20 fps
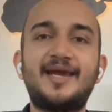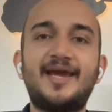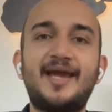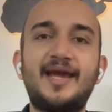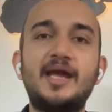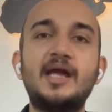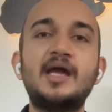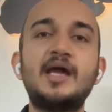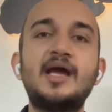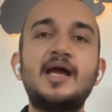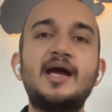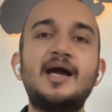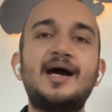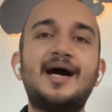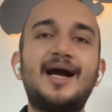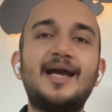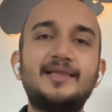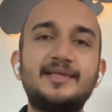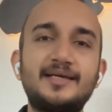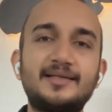hey,
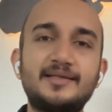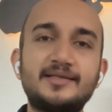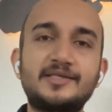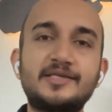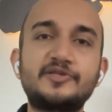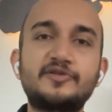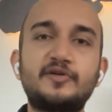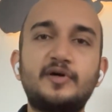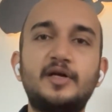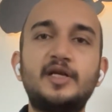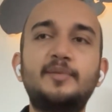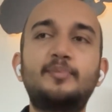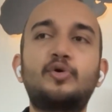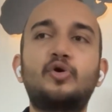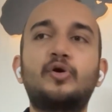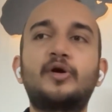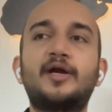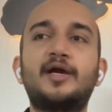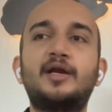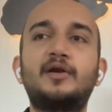I think this is really
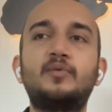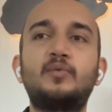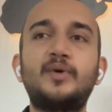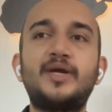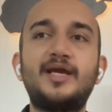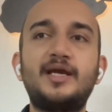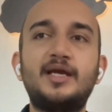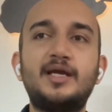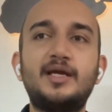broken.